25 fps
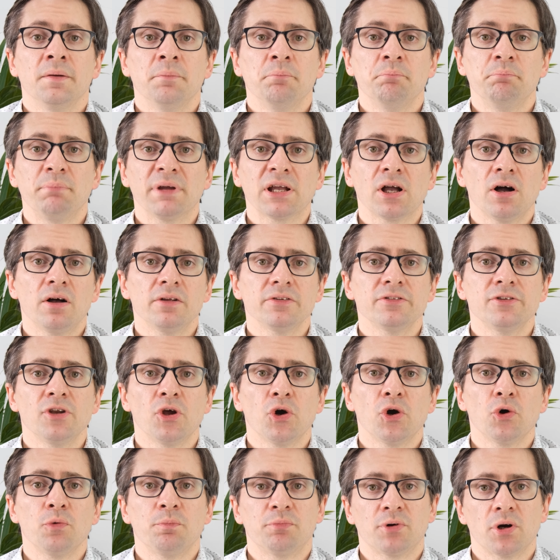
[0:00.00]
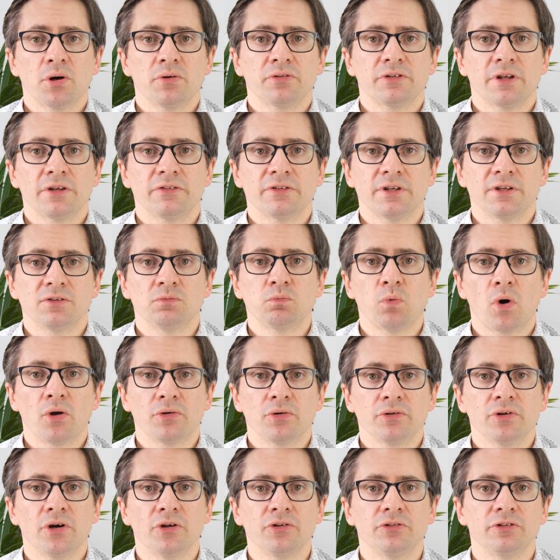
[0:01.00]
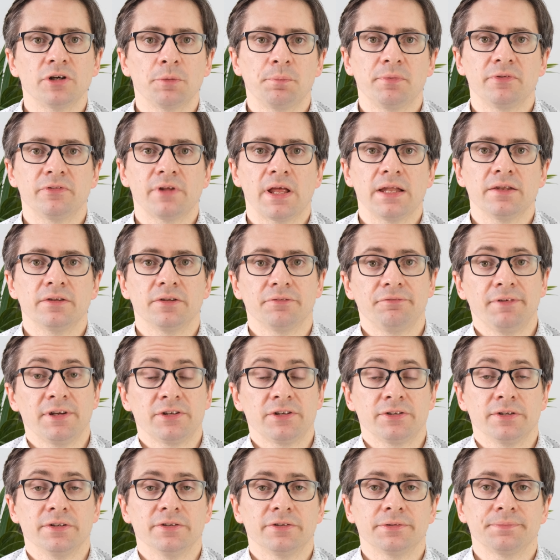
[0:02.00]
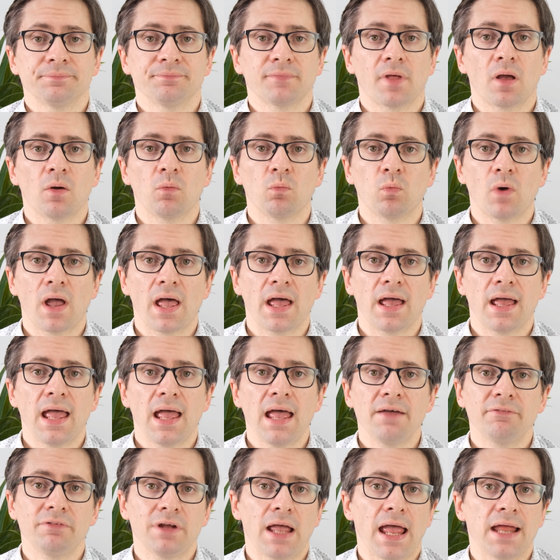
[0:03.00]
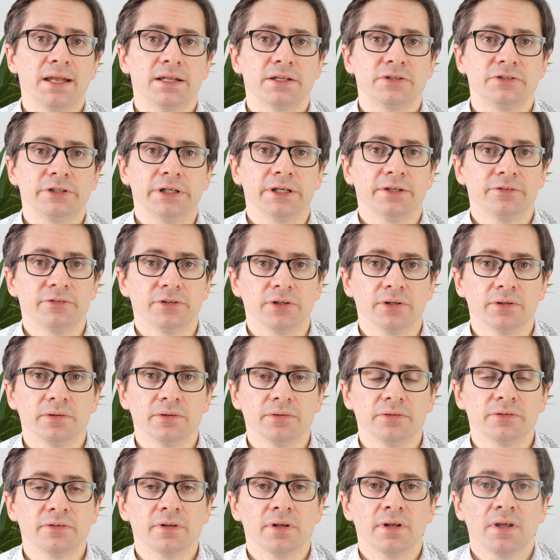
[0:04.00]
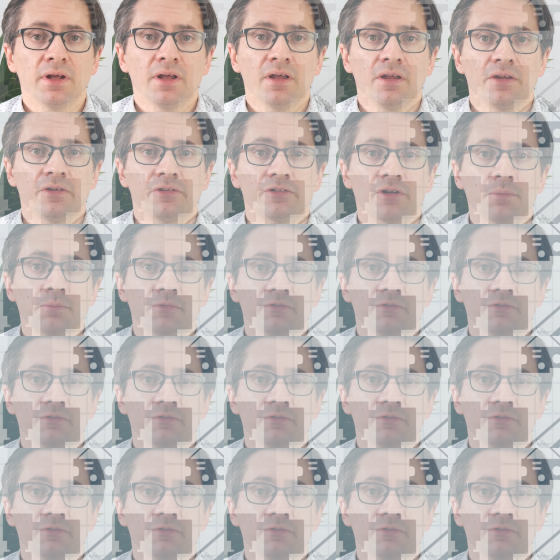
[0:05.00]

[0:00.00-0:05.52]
Because no process is 100% efficient, wherever energy is used, some